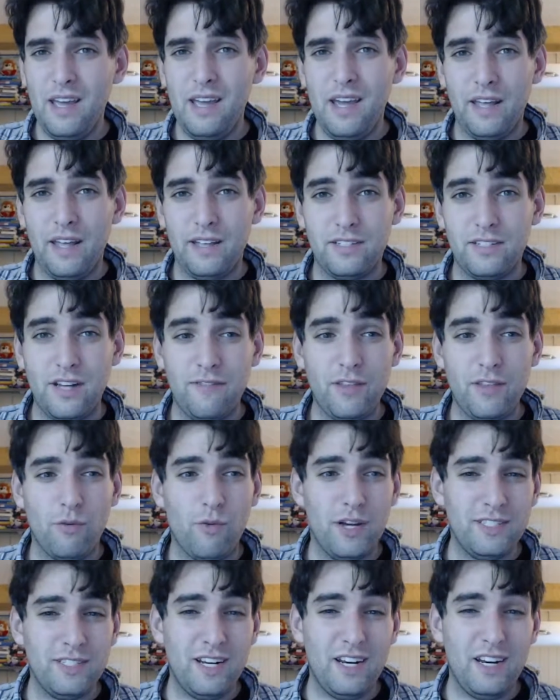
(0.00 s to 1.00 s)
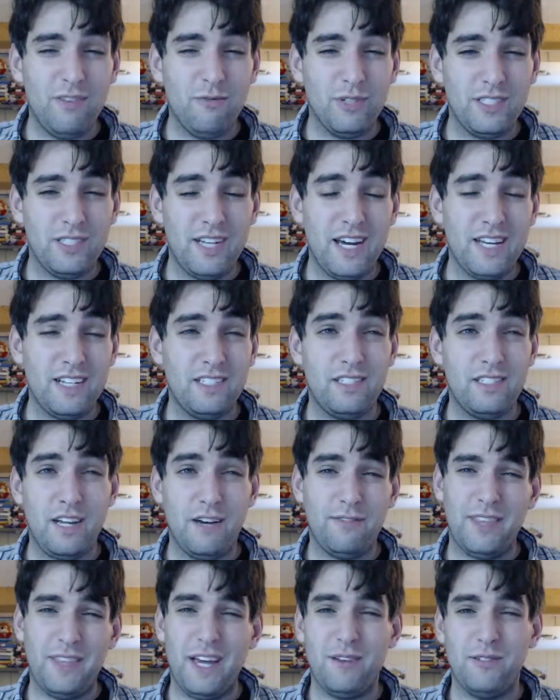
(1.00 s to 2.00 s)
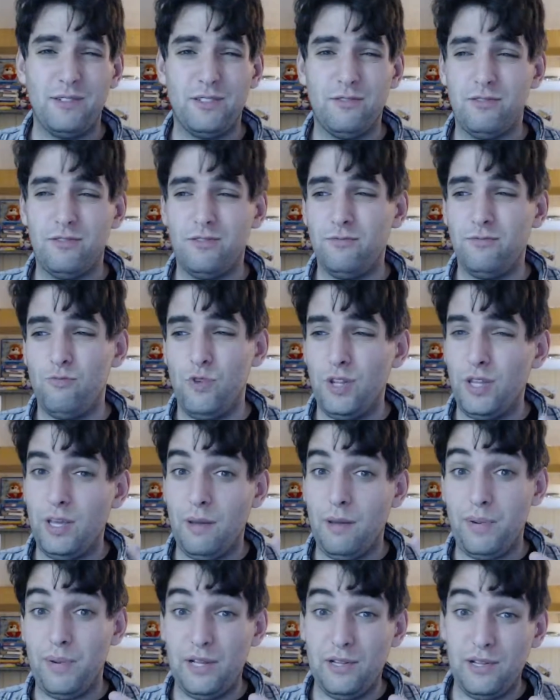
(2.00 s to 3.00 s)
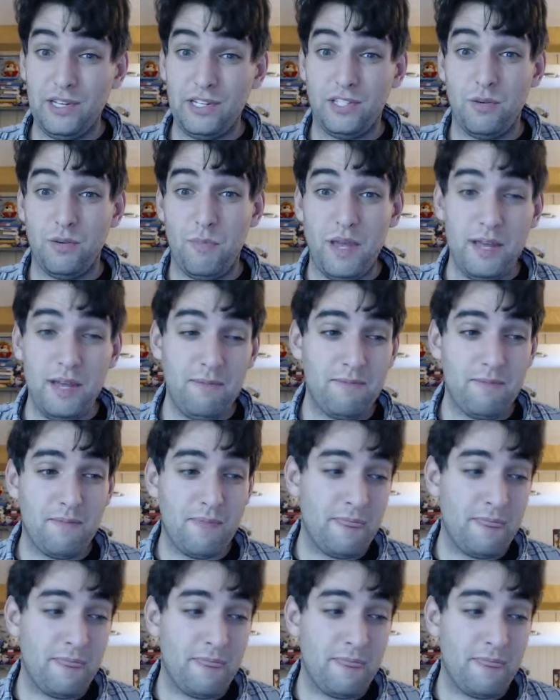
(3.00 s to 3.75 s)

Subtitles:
And the stuff that was in it was not stuff that was really appealing to me.